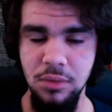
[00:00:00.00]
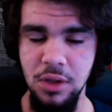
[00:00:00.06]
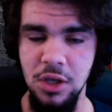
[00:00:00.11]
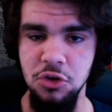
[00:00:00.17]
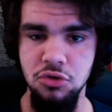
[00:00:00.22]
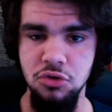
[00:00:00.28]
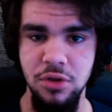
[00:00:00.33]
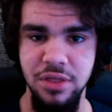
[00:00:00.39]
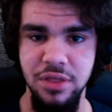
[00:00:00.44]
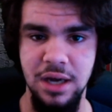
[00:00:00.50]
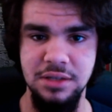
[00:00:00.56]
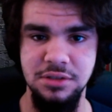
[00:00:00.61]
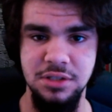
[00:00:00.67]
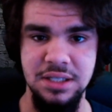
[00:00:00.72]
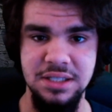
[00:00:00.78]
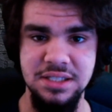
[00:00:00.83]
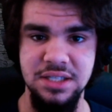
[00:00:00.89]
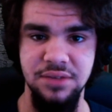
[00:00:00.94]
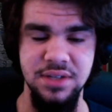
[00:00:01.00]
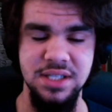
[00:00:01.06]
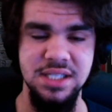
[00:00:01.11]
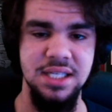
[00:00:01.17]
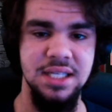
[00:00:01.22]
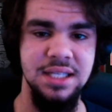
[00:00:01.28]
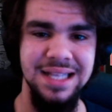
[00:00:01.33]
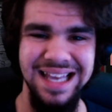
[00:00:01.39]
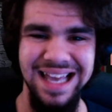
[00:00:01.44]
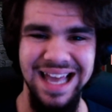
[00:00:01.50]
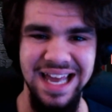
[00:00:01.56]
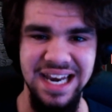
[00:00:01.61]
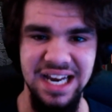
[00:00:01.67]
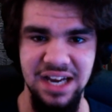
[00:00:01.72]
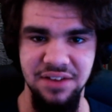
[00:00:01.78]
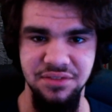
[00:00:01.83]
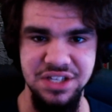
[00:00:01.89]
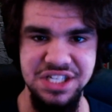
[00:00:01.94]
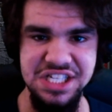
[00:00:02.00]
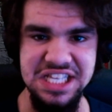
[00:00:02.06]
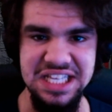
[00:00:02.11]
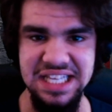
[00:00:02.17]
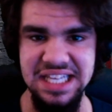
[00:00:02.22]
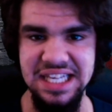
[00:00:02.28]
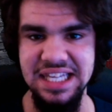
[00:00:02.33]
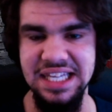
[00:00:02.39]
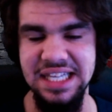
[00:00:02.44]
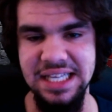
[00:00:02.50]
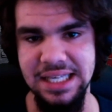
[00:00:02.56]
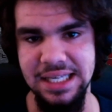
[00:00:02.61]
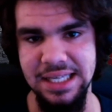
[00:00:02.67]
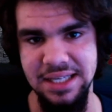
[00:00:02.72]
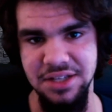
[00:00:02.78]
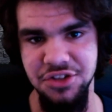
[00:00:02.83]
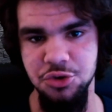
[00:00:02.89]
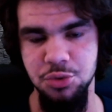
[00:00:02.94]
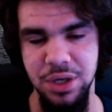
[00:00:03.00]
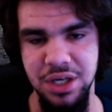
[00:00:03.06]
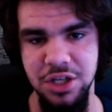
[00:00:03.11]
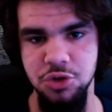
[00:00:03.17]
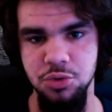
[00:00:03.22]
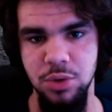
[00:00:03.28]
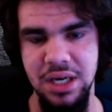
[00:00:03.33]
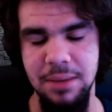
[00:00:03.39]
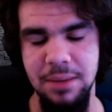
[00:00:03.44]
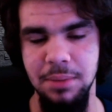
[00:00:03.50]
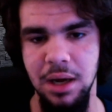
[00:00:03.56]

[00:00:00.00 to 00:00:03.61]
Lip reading: in 2017 and obviously Lille in 2020.